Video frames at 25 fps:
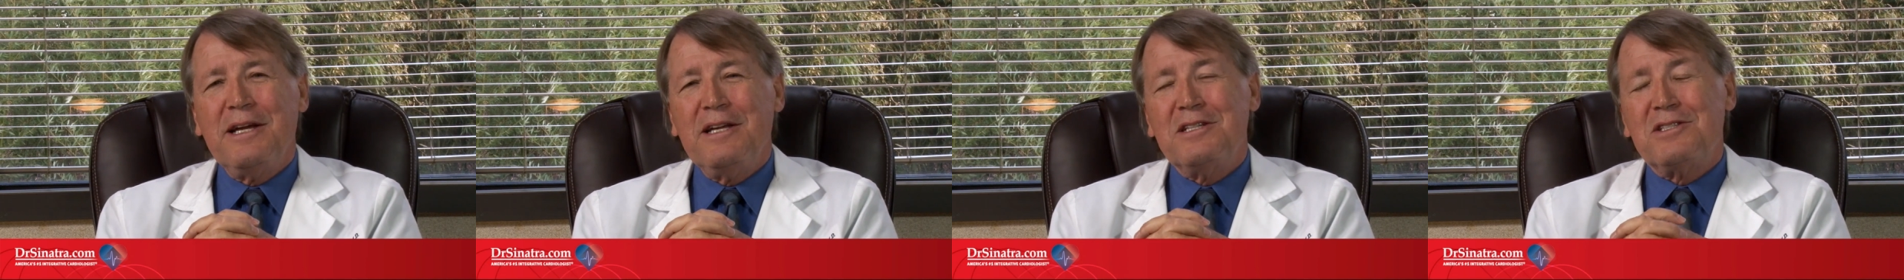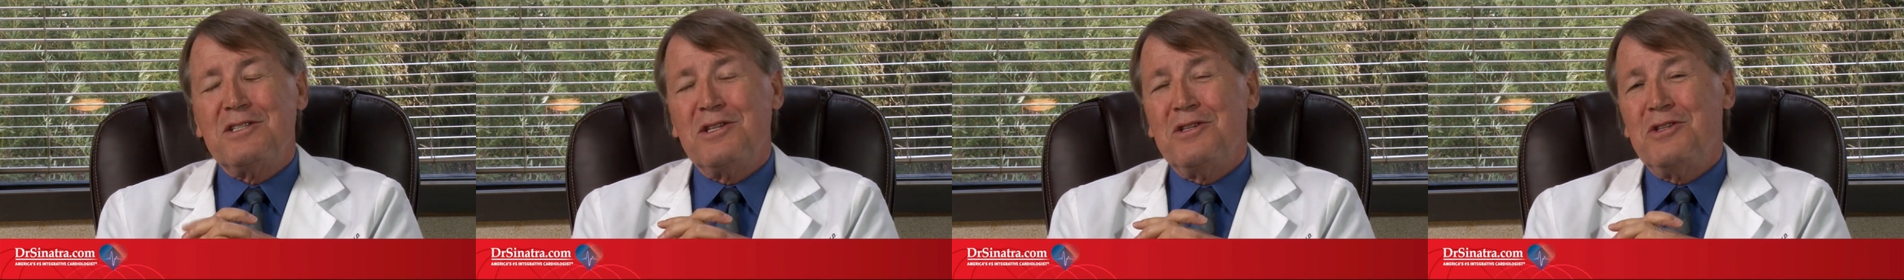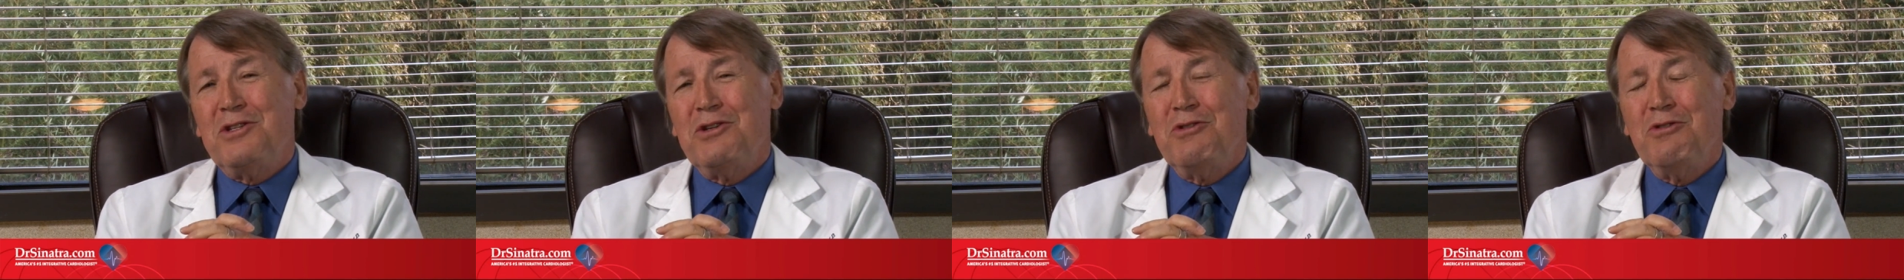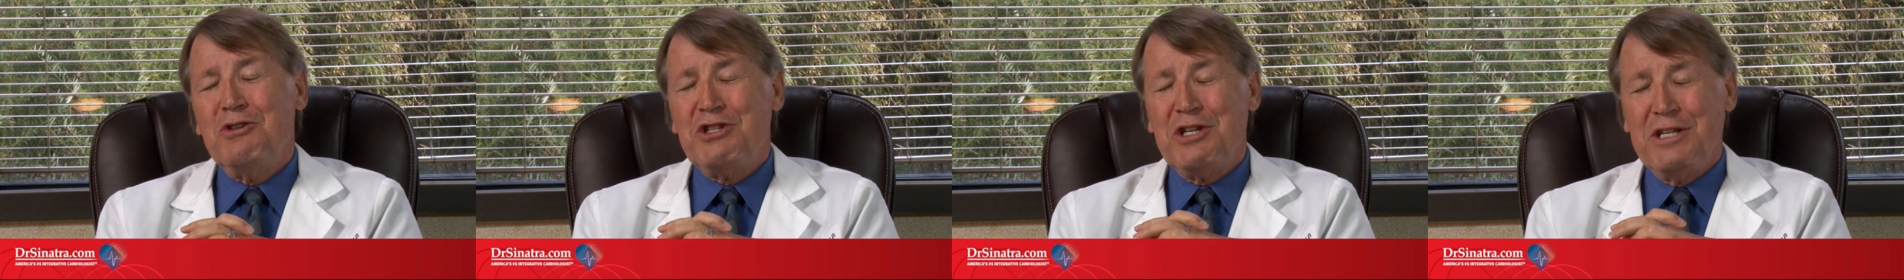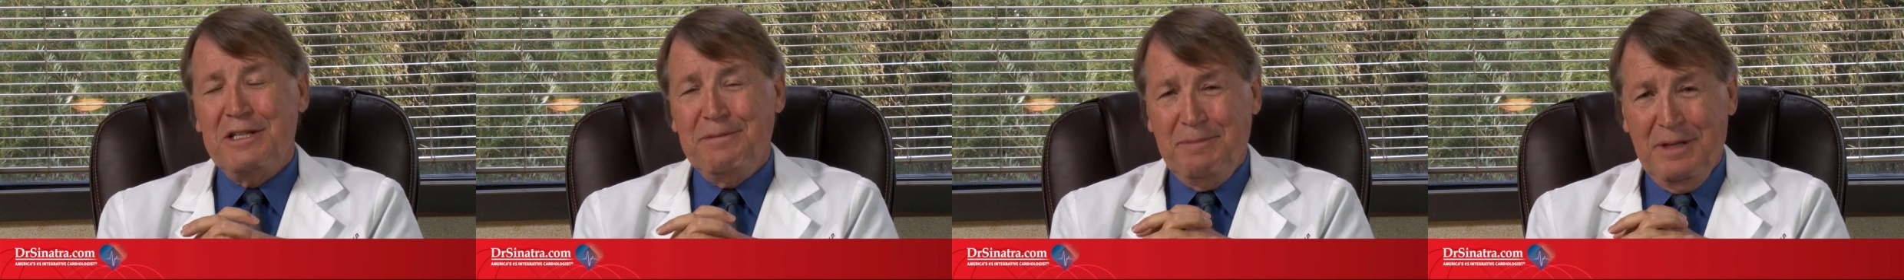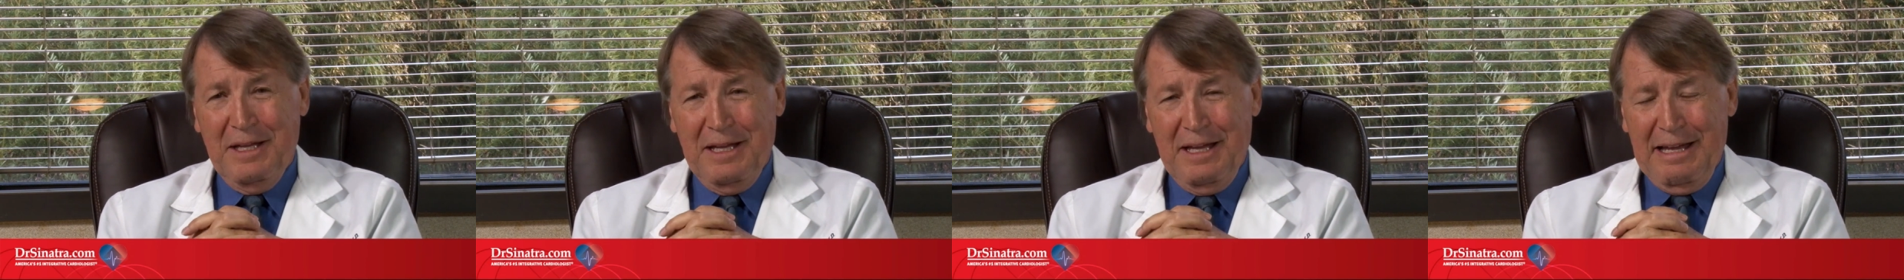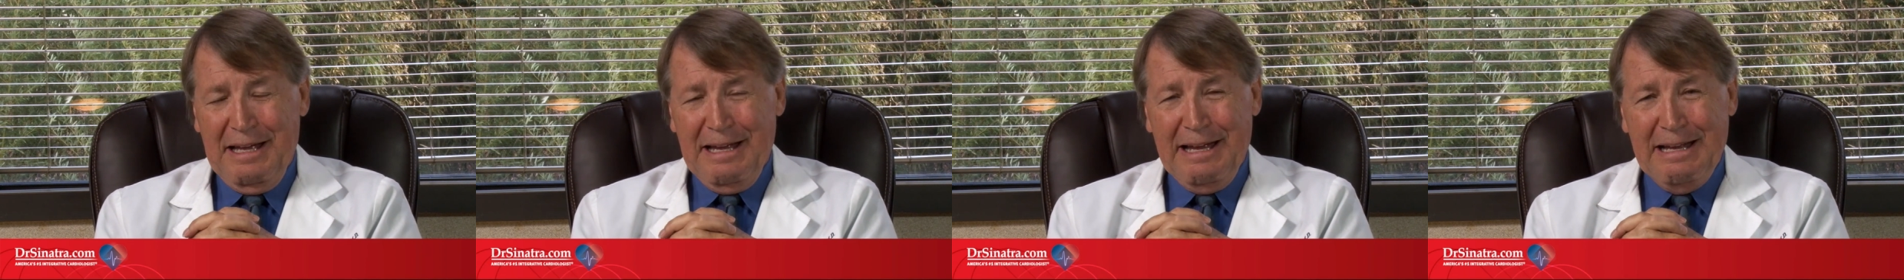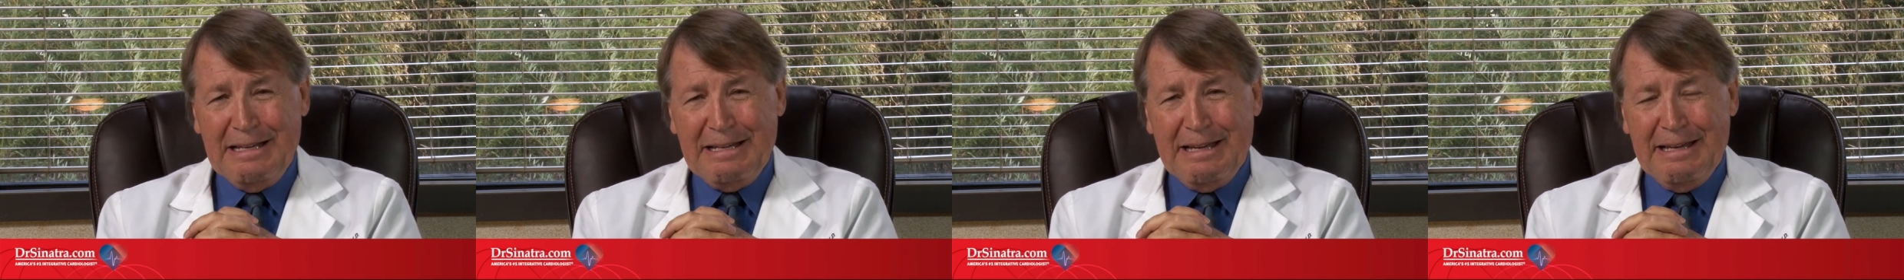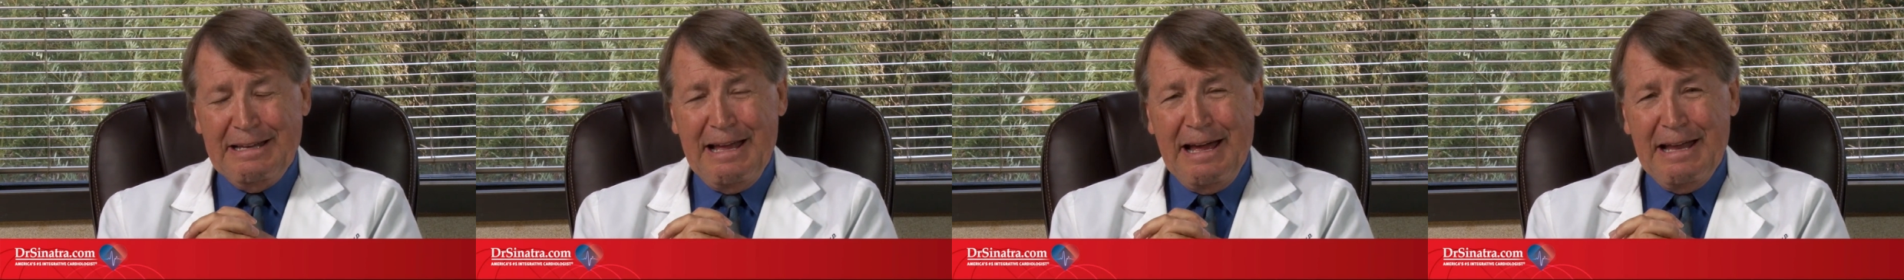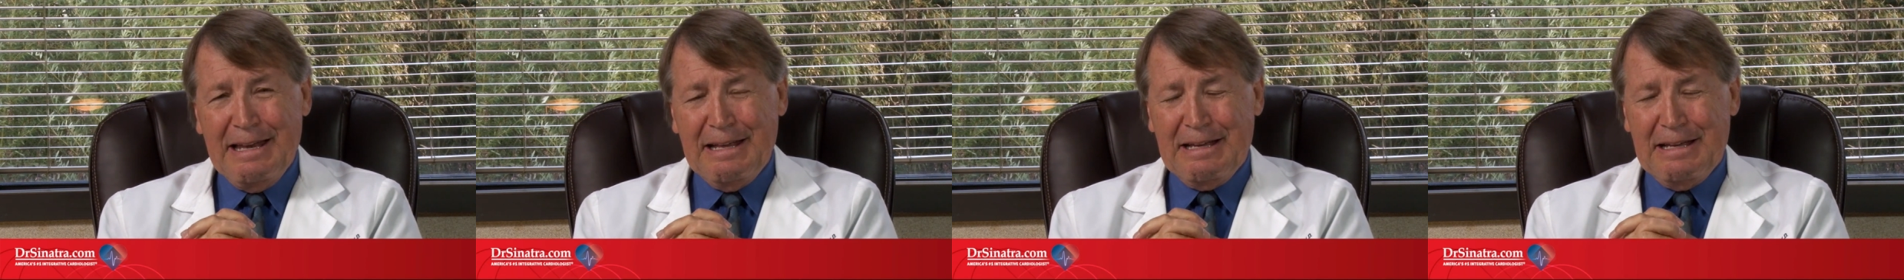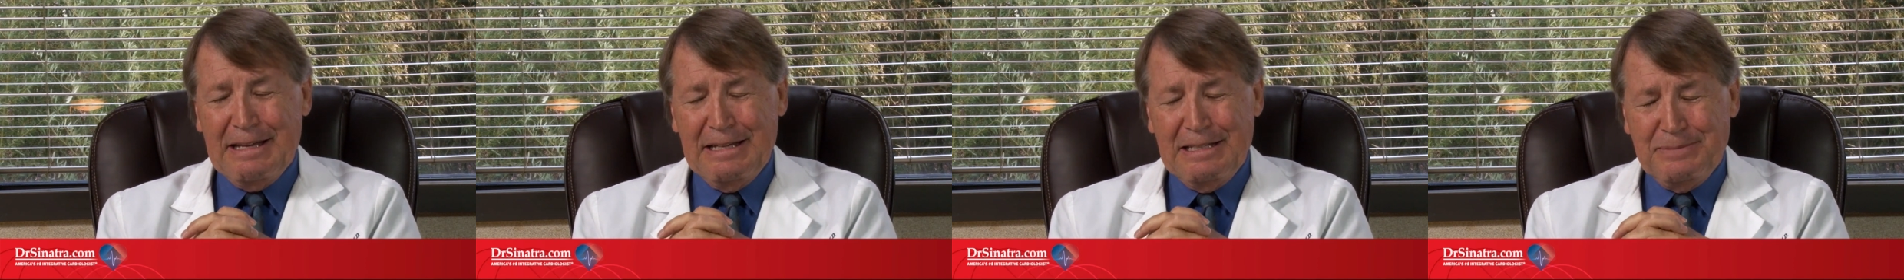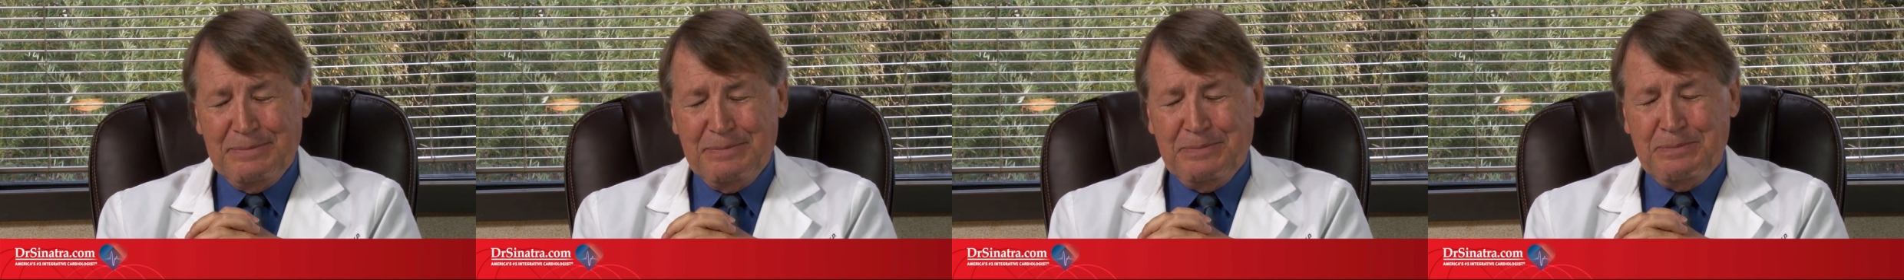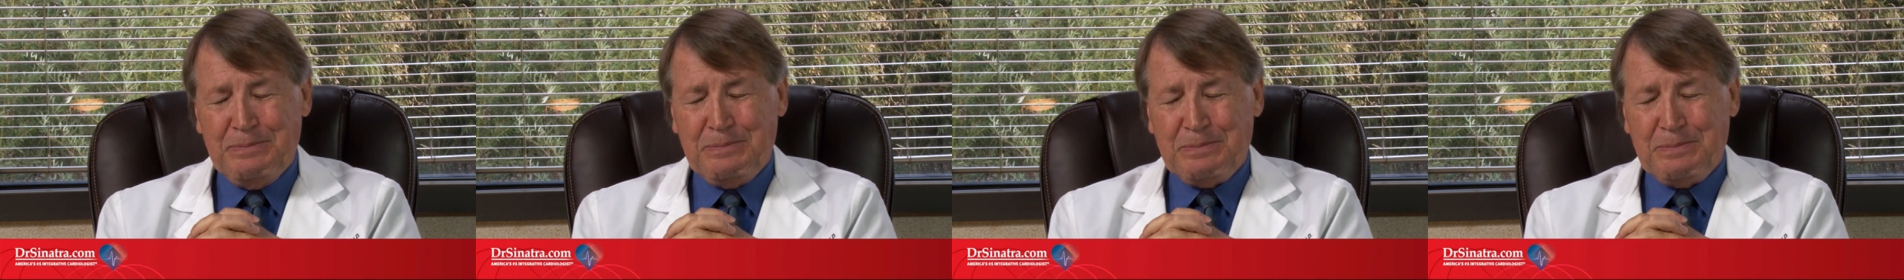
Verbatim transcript: institution in Connecticut,